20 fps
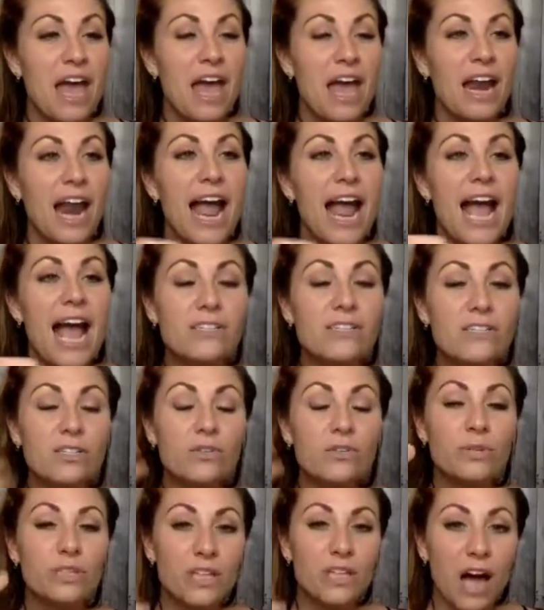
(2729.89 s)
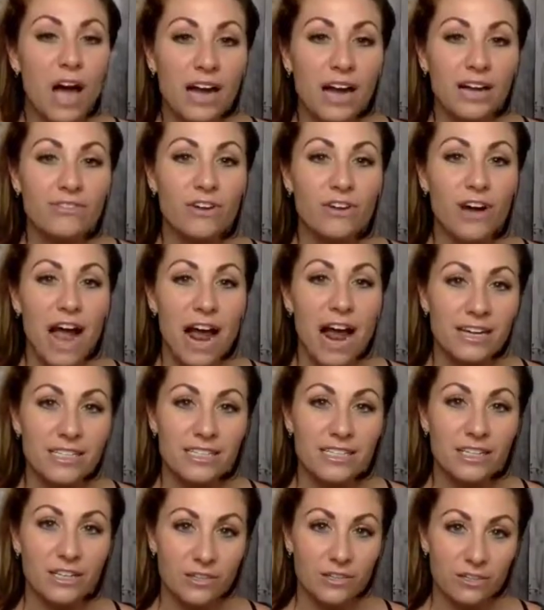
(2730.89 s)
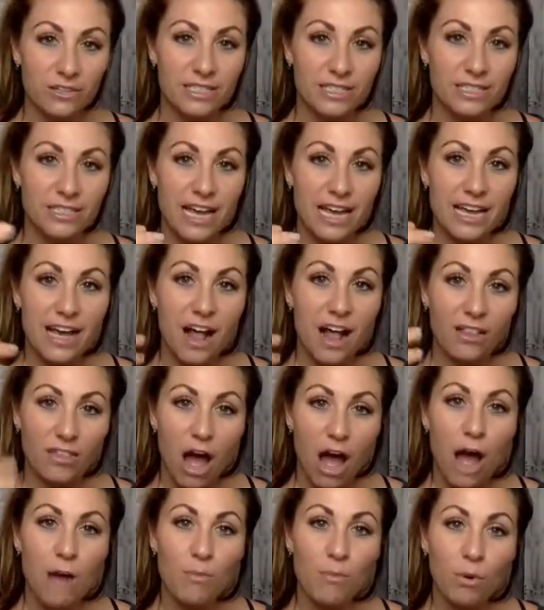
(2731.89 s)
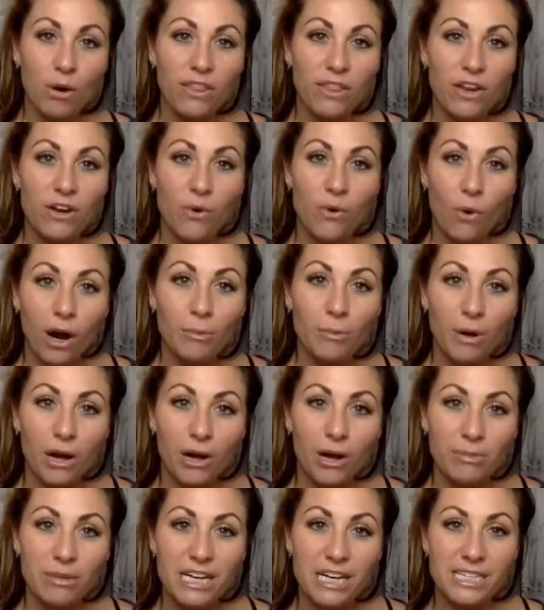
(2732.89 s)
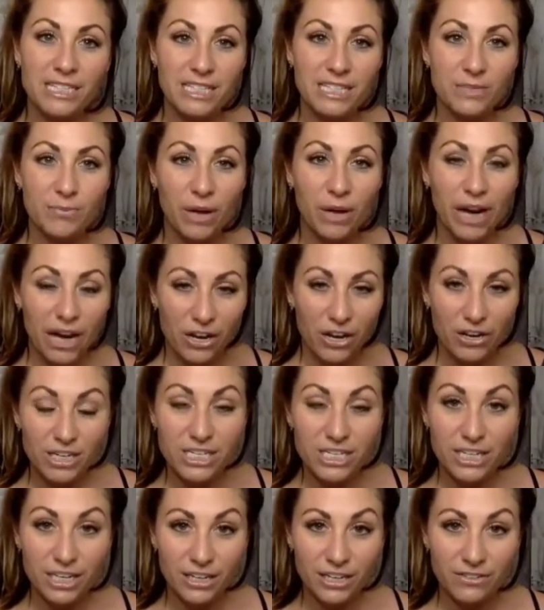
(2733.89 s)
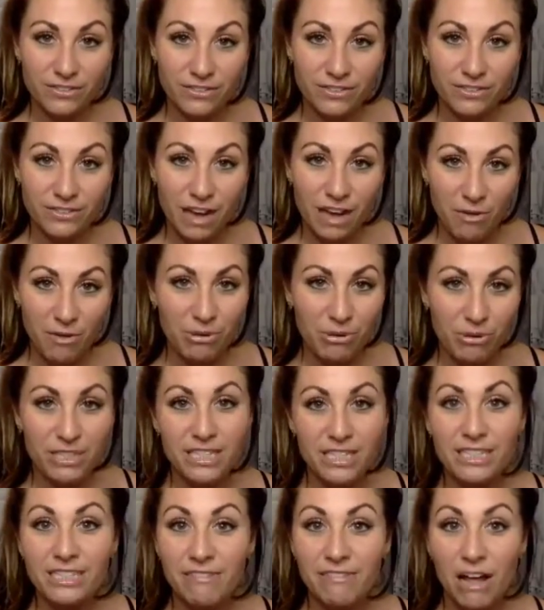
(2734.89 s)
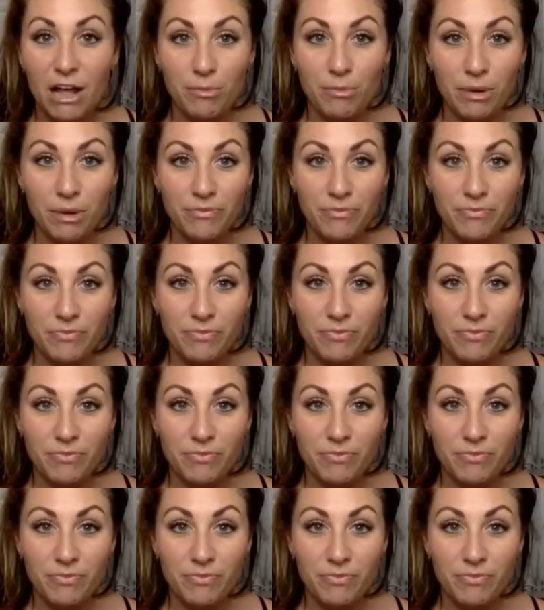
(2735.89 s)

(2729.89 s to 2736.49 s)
And I had to do a lot of gratitudes, like a lot more than normal, because it's what I could do in personal development.